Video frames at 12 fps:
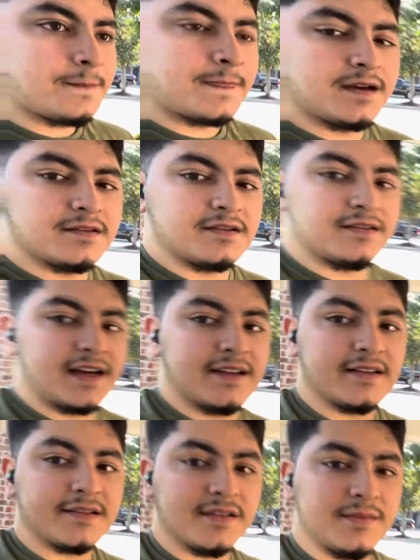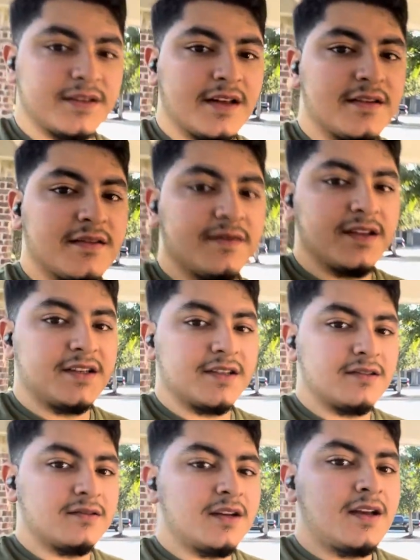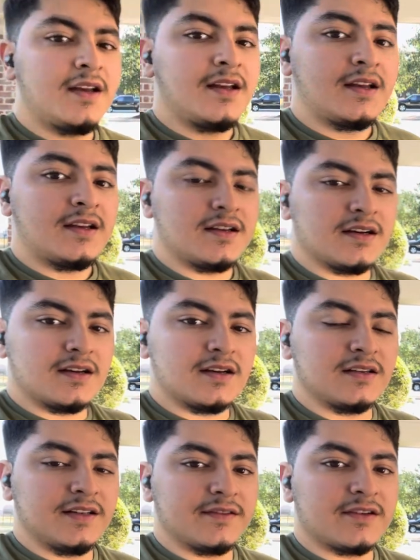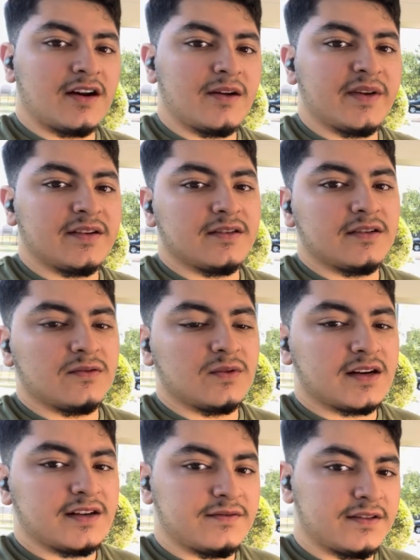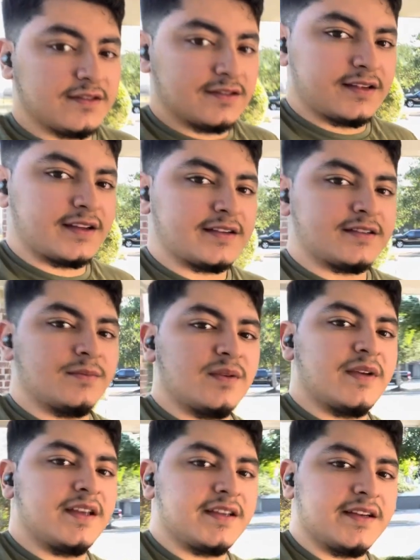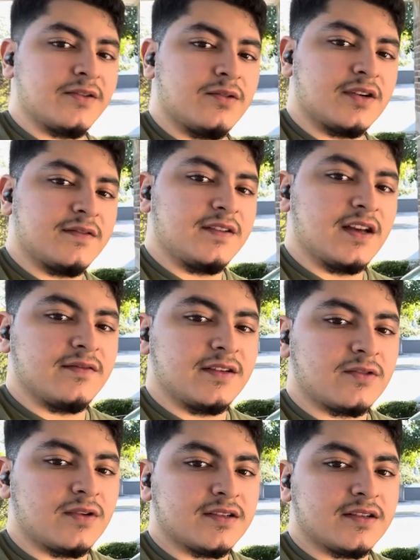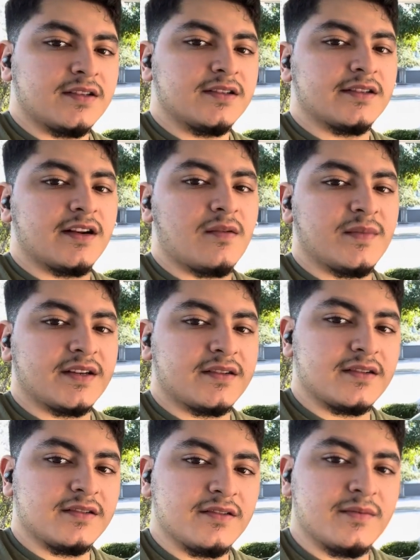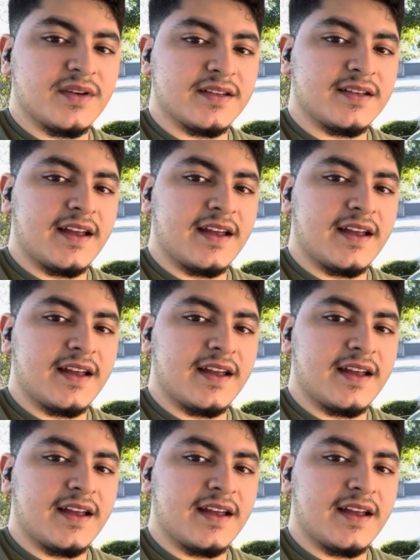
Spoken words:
Other than that, that's going to be the end of the video. Leave a comment on what kind of videos you think I should be making, or if you have any questions, and I'll make sure to do the best to